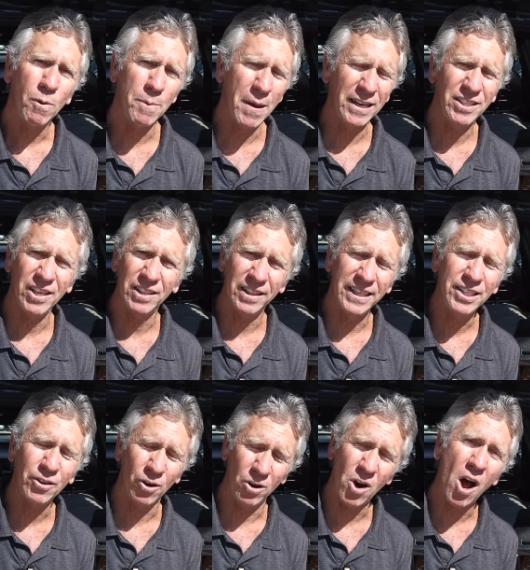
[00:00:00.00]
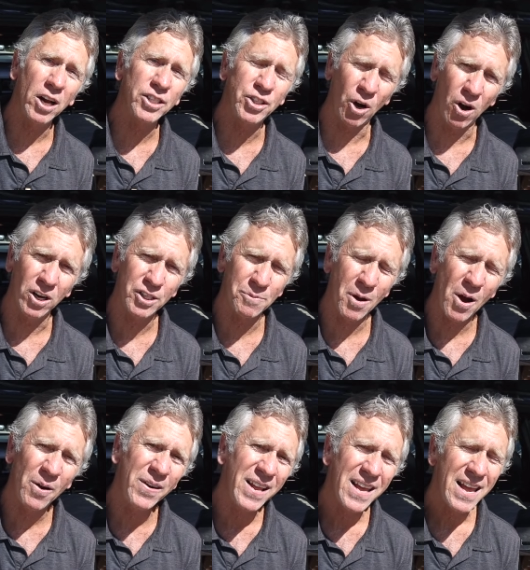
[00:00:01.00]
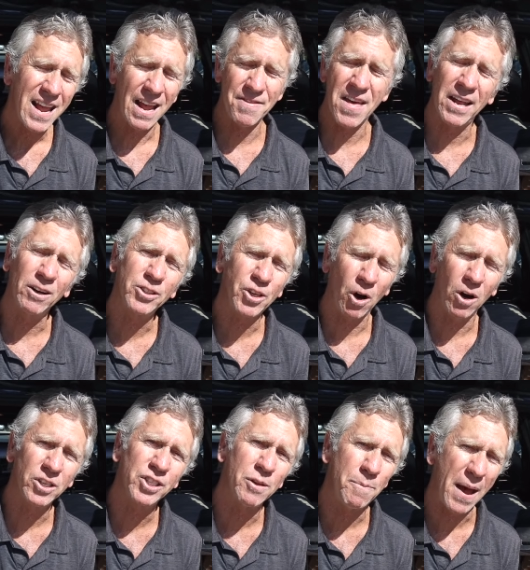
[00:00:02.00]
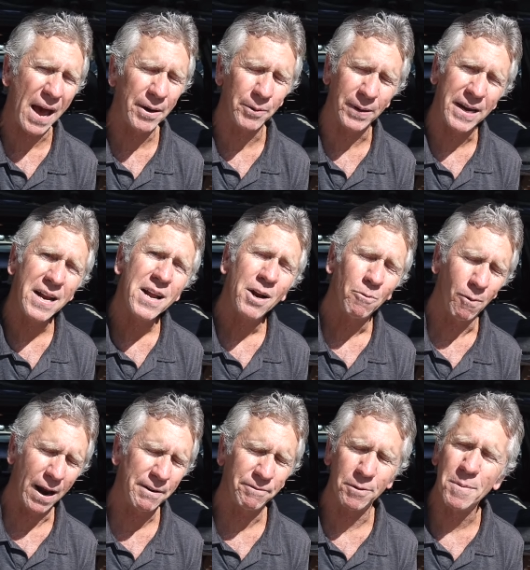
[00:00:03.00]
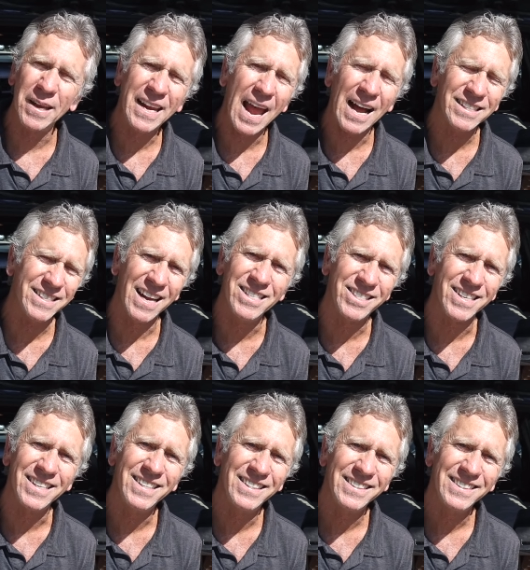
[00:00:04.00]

we basically turn on charge mode, and that'll charge the battery right from the gas engine.